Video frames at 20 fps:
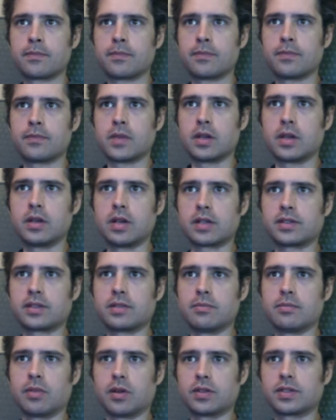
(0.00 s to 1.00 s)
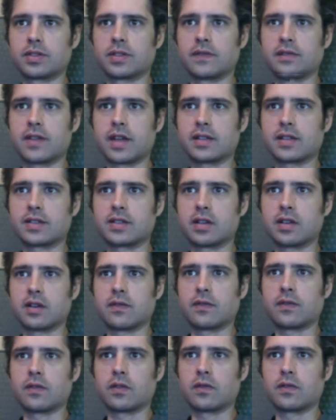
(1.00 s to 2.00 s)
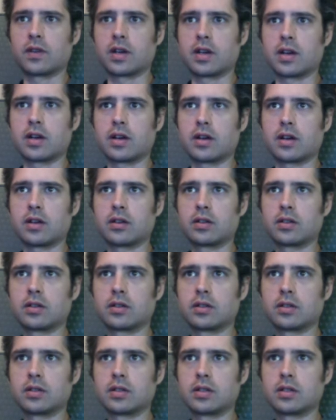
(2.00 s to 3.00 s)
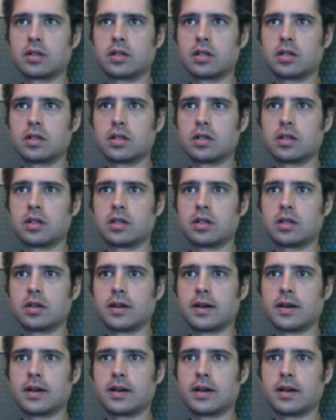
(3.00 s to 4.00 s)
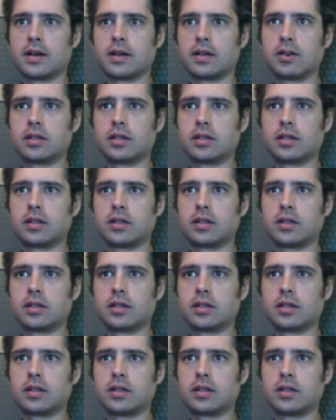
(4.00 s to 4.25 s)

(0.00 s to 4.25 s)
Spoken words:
the nuts and bolts of that stuff over here. Uh,